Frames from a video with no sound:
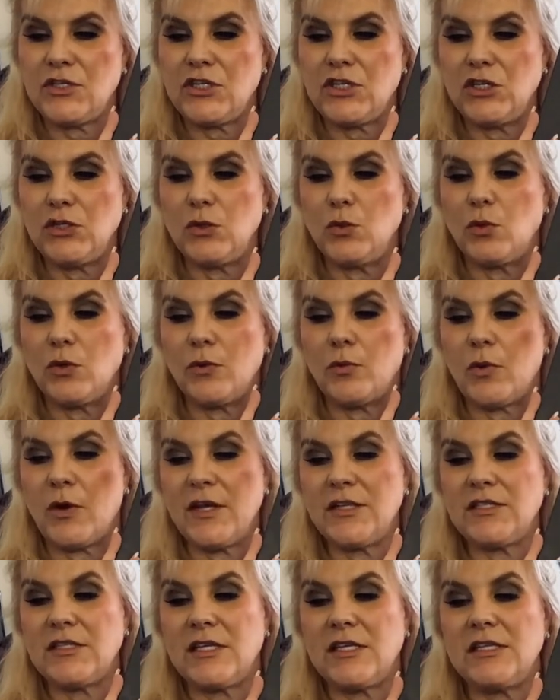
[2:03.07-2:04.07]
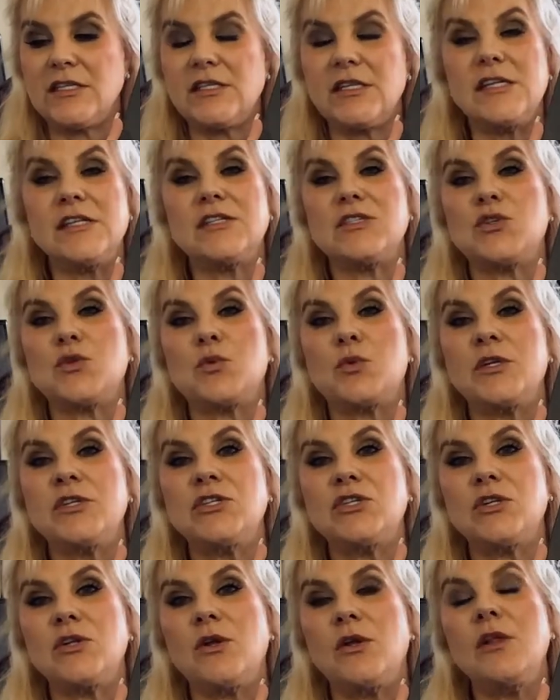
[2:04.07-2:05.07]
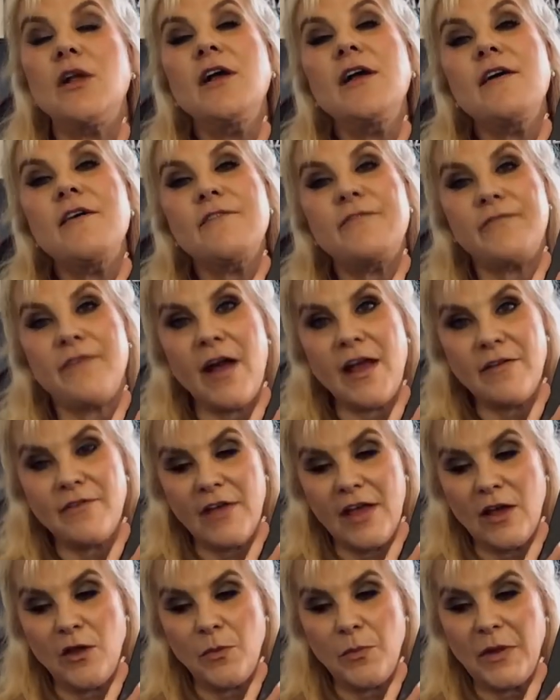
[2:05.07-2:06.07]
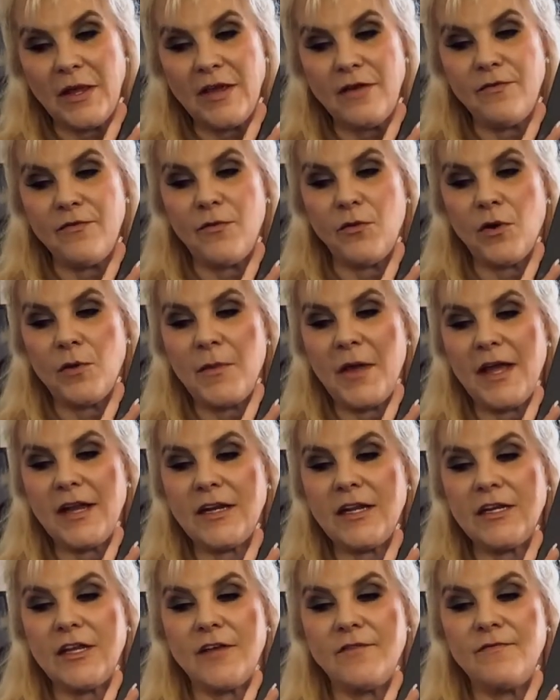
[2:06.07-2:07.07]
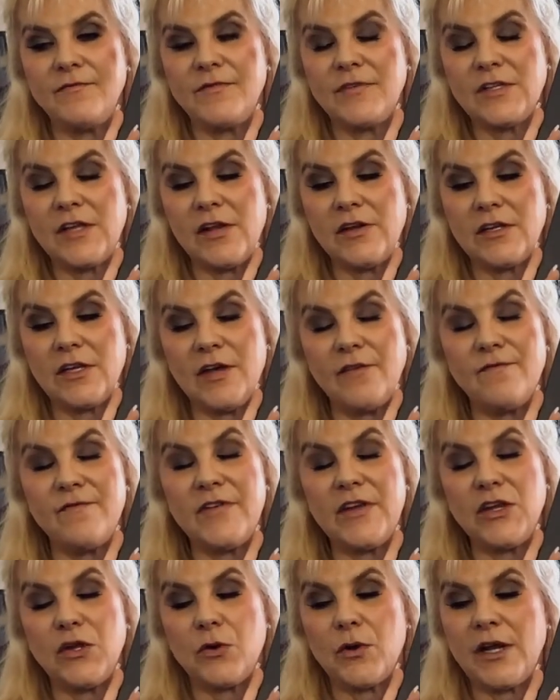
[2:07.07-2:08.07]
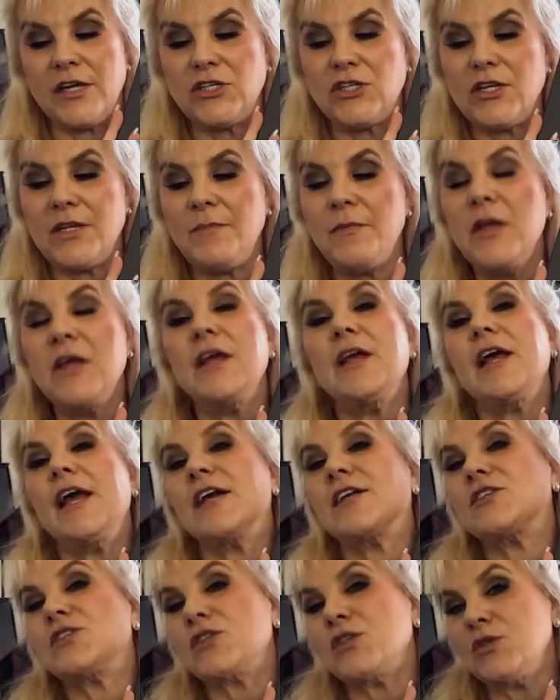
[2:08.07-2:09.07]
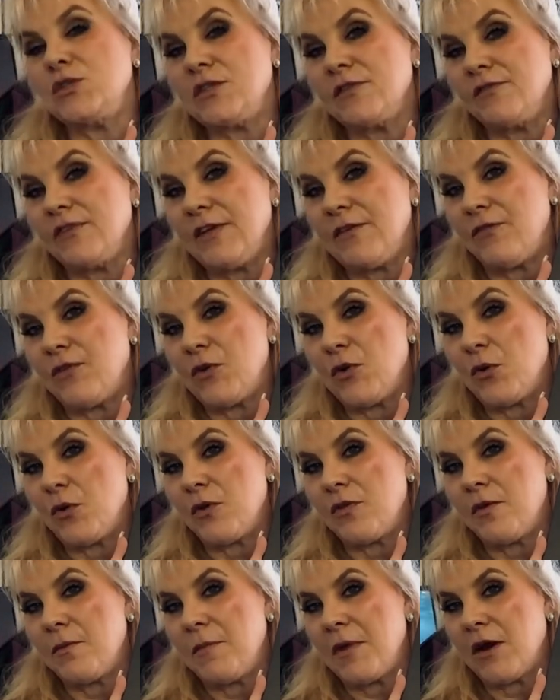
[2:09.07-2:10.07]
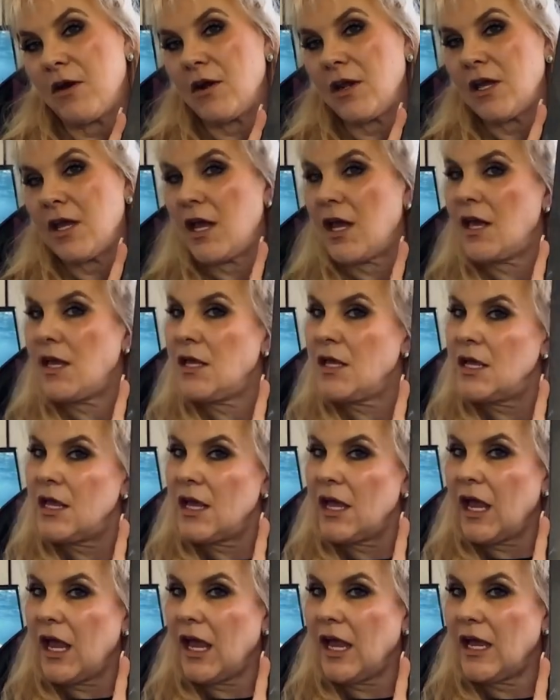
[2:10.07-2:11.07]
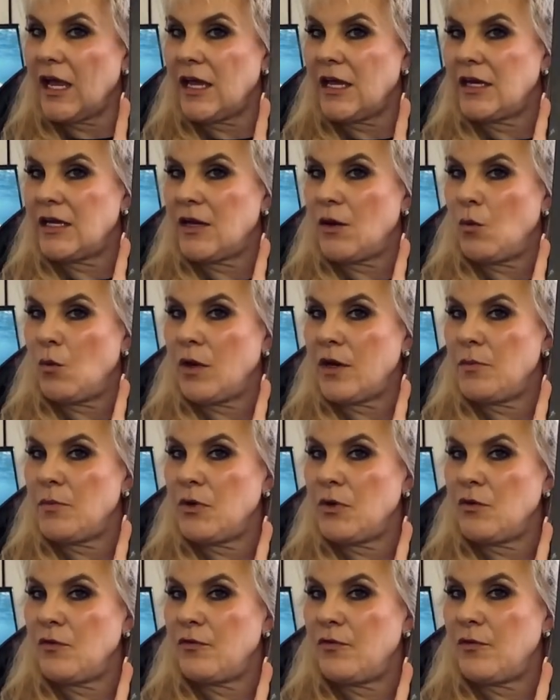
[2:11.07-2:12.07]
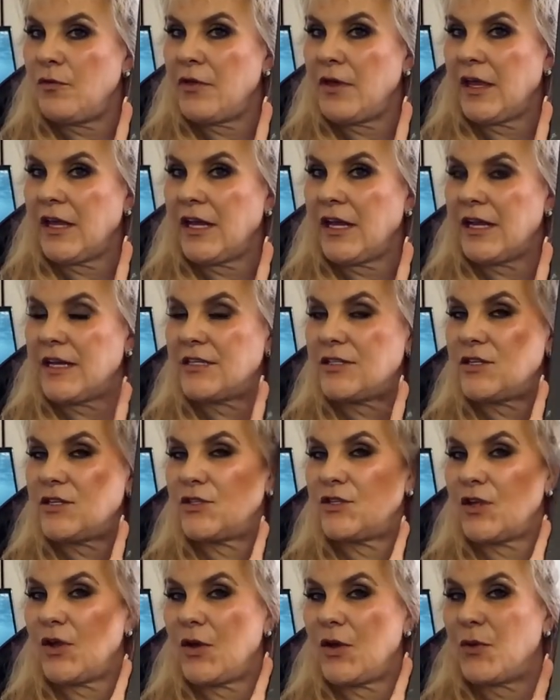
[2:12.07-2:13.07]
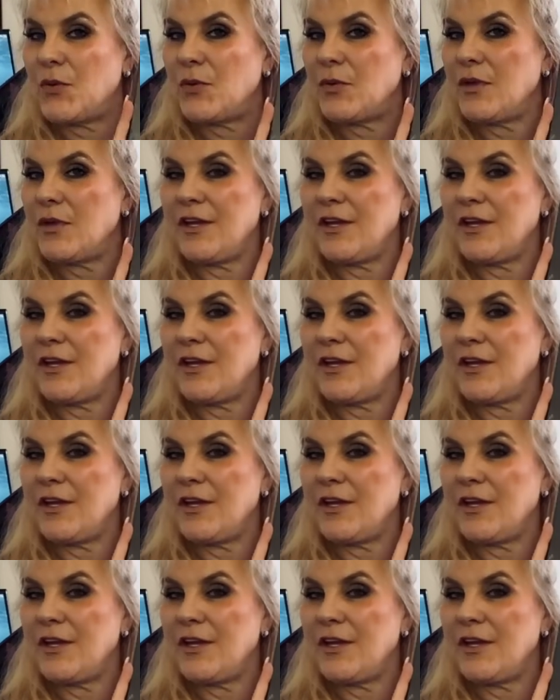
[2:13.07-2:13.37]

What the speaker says: to repress this in its original 5 LP format and configuration exclusively for North America. And what a beautiful thing it is. So,